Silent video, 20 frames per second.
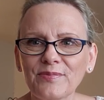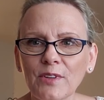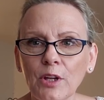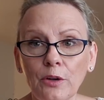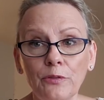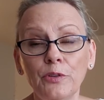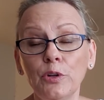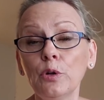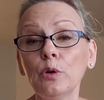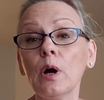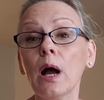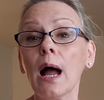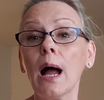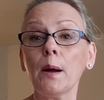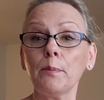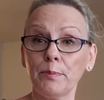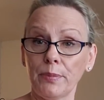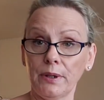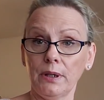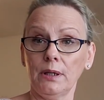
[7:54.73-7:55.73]
if you're
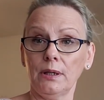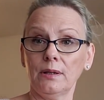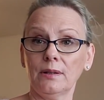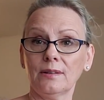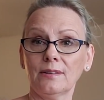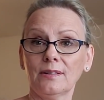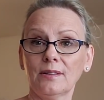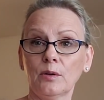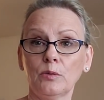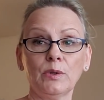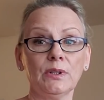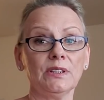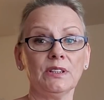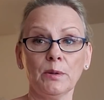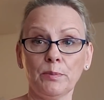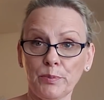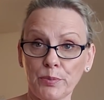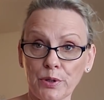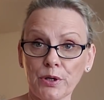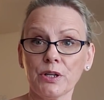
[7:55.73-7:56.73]
happy with the
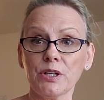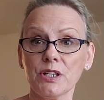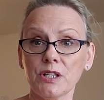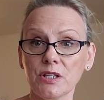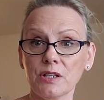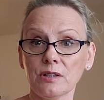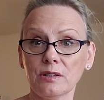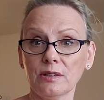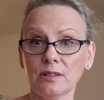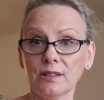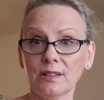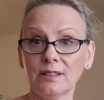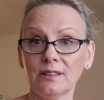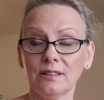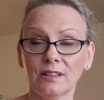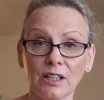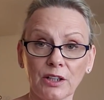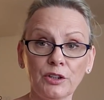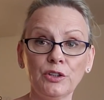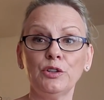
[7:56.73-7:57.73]
person
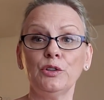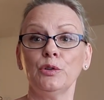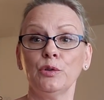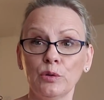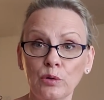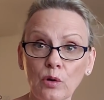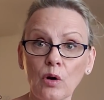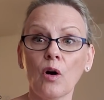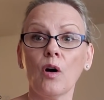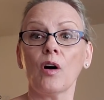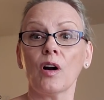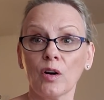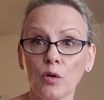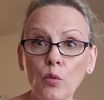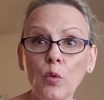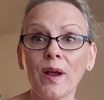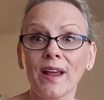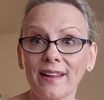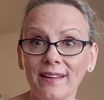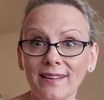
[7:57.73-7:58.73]
that you are
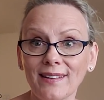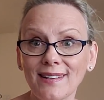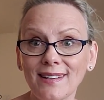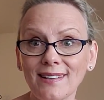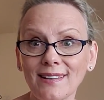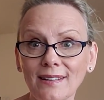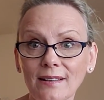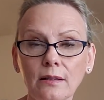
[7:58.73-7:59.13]
with,